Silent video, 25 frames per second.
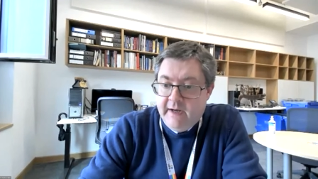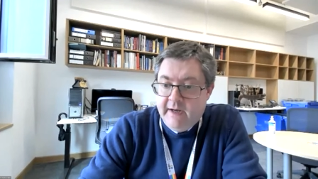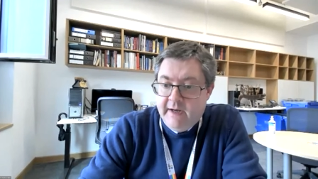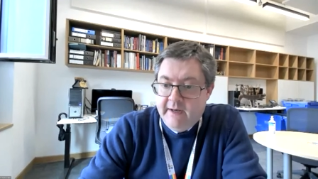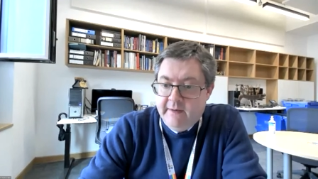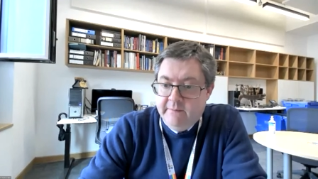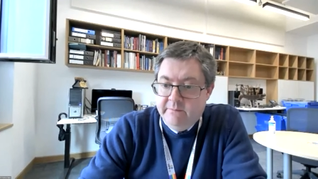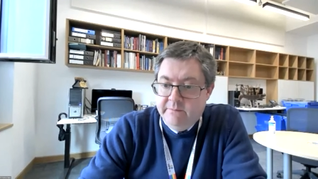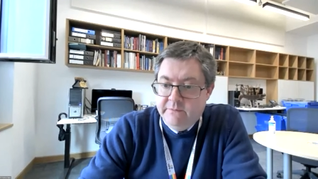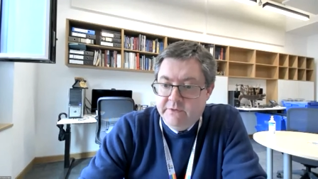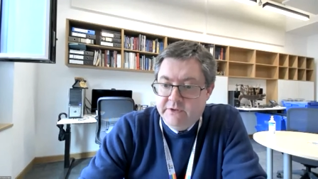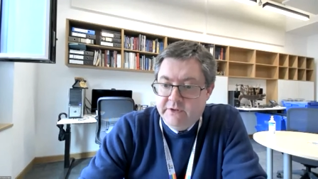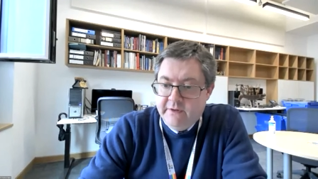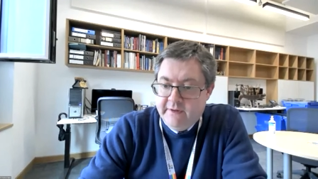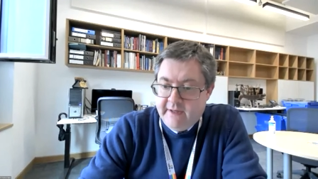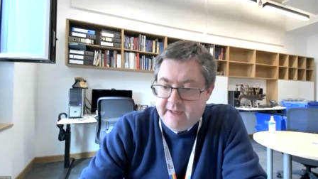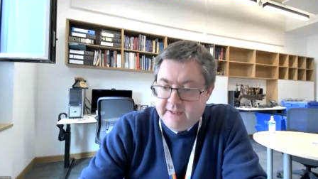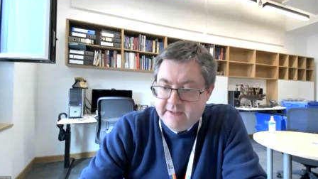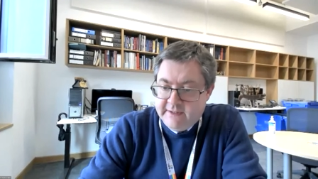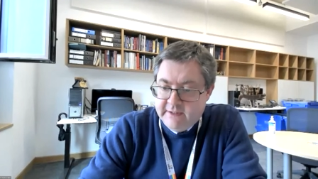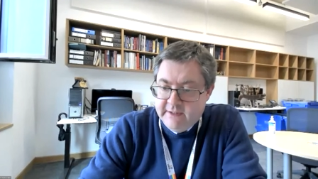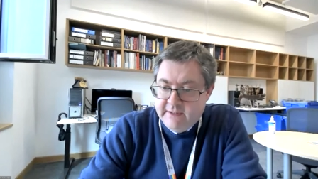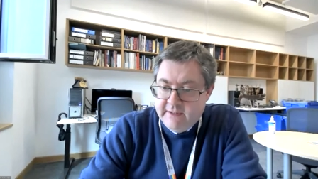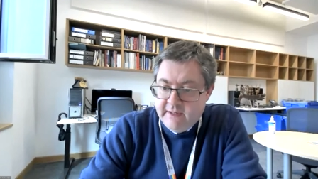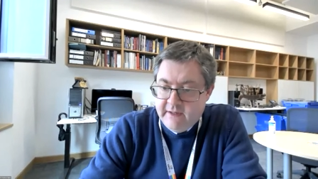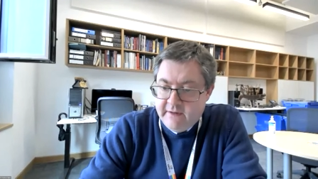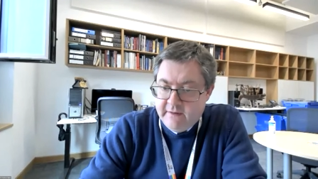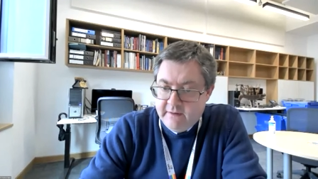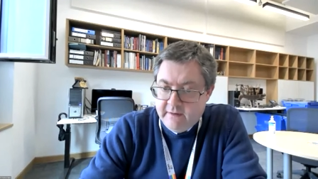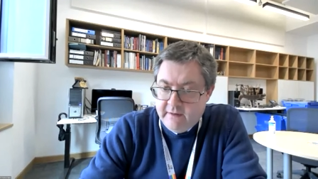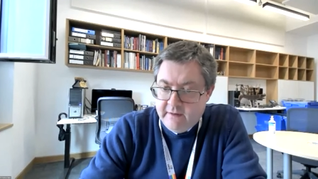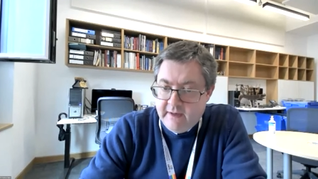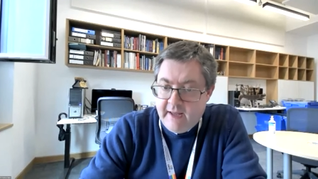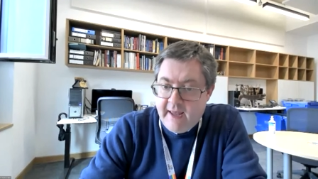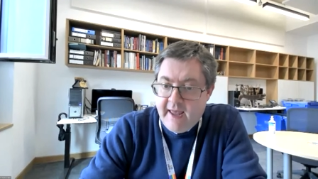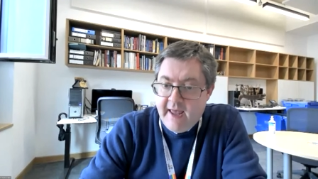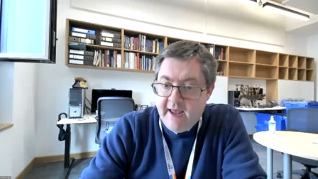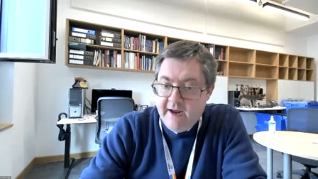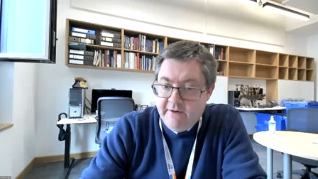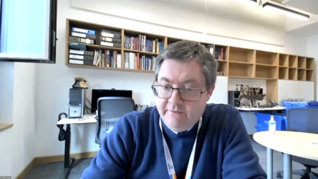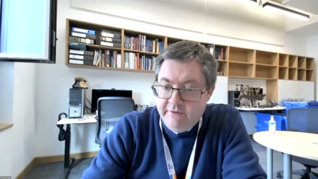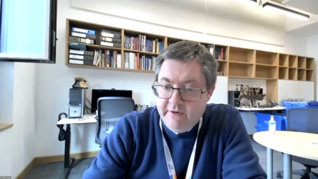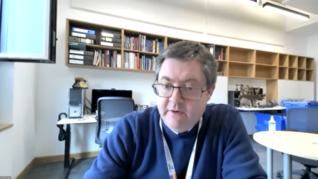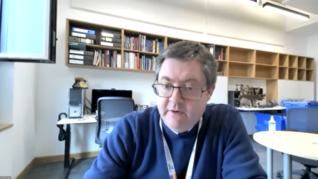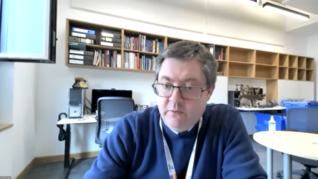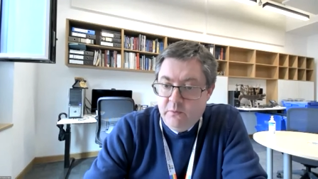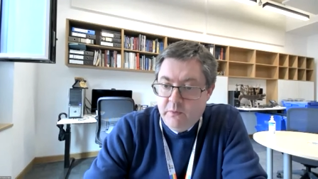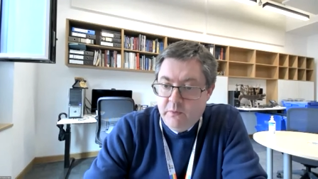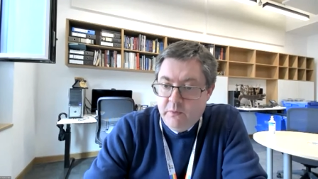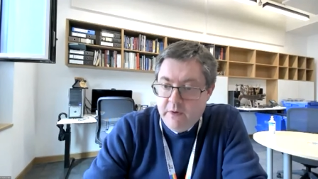Um, so that's another
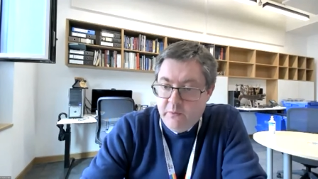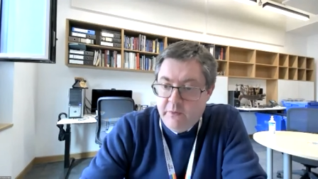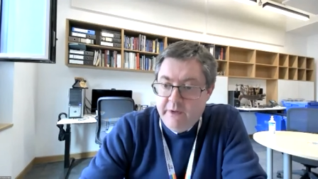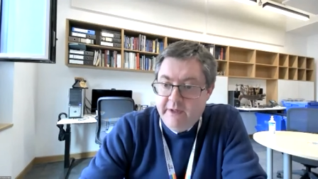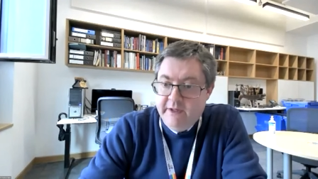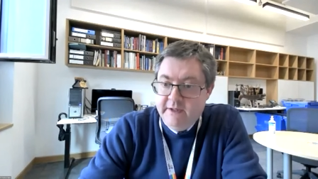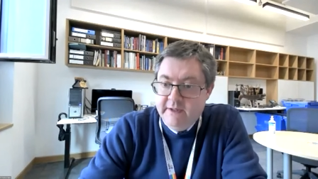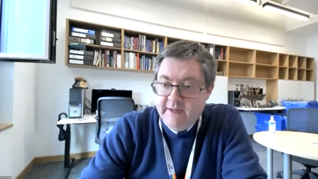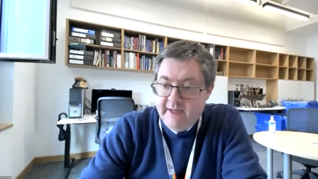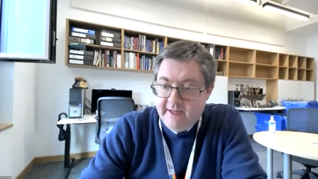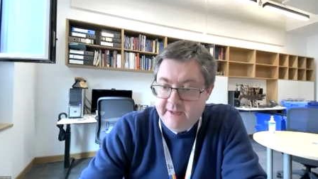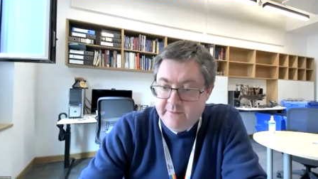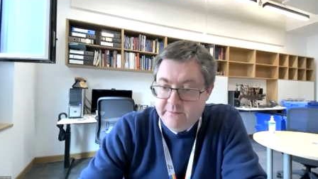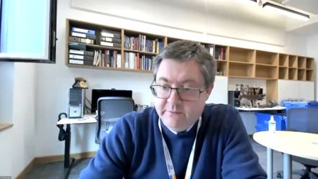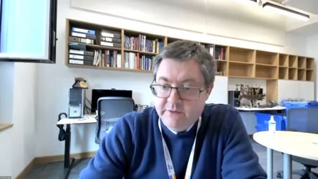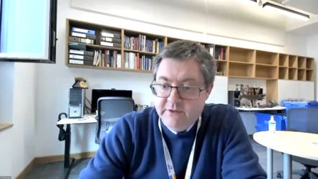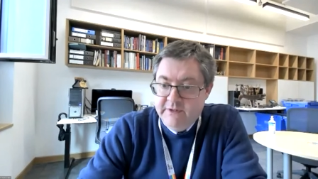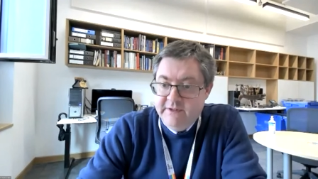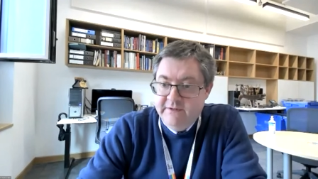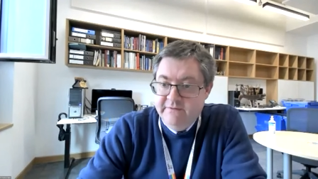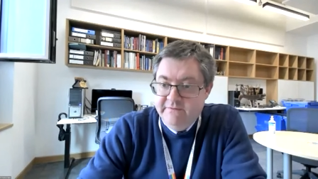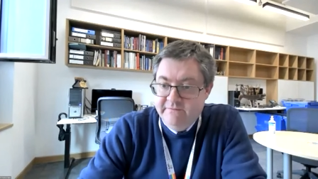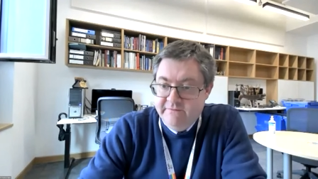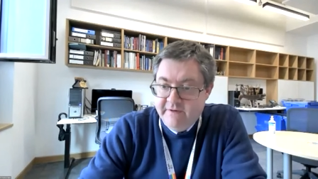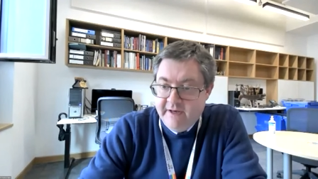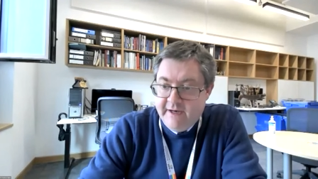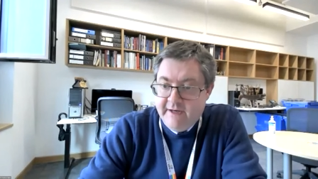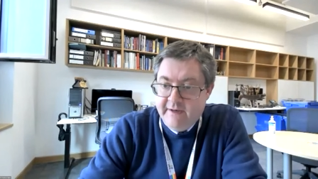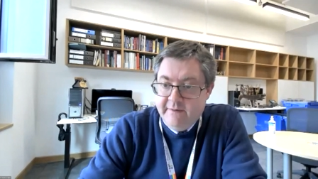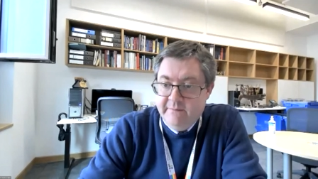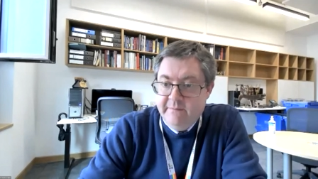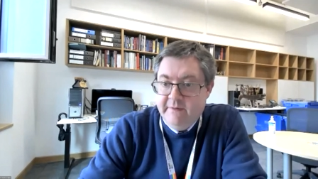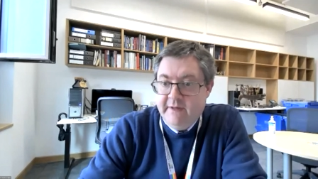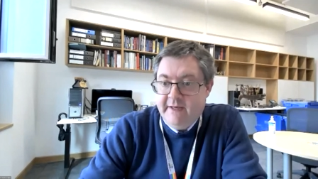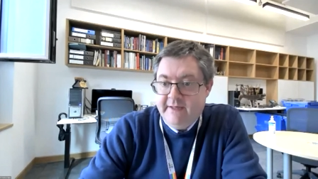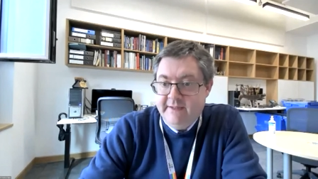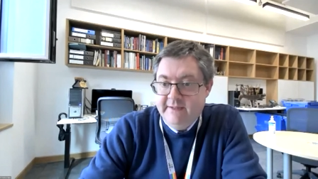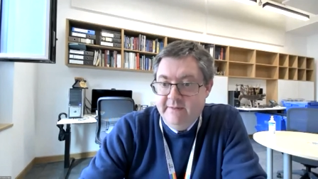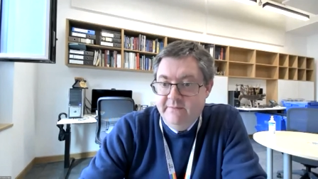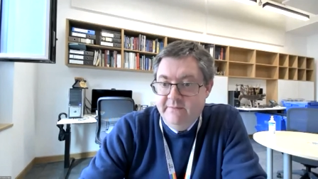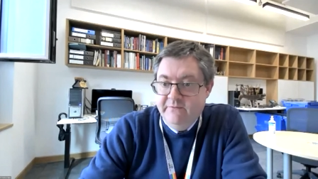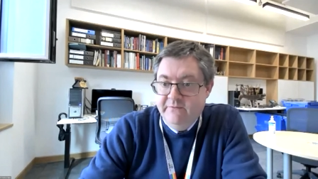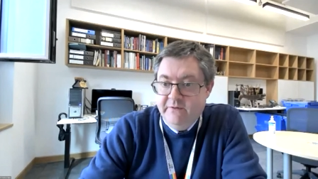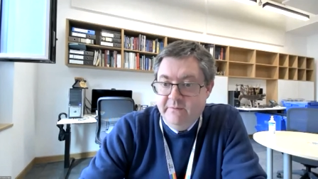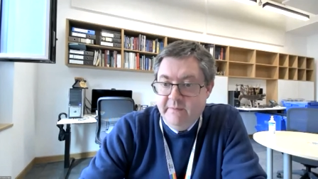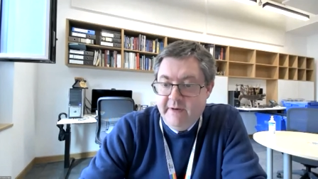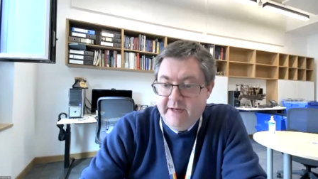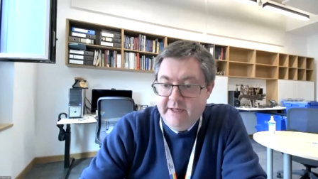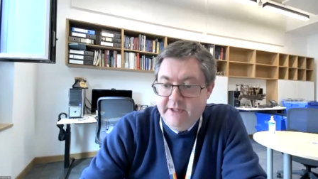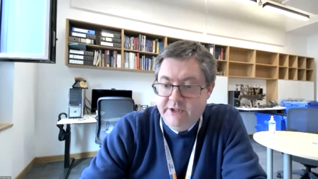area where we can help to develop that
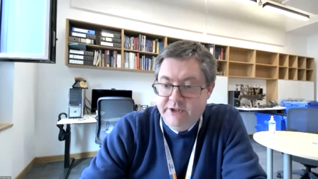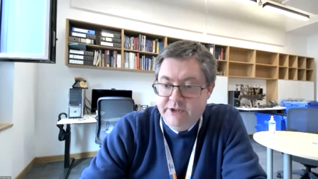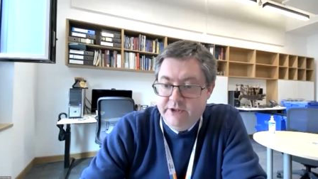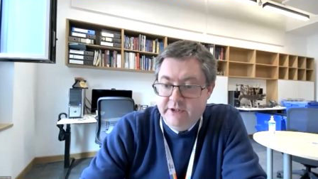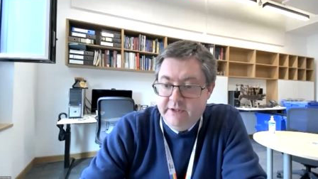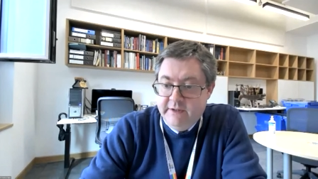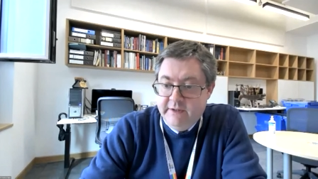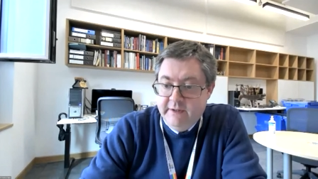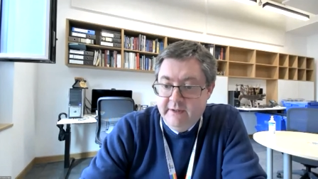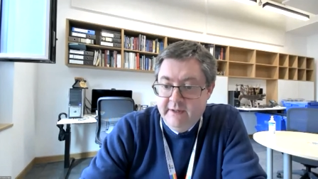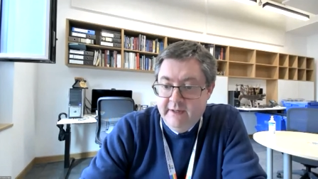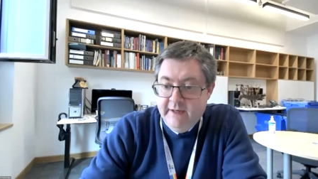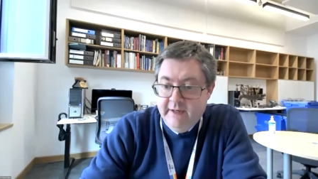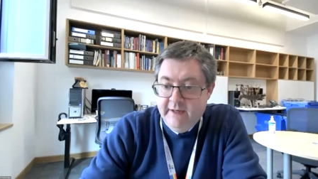information.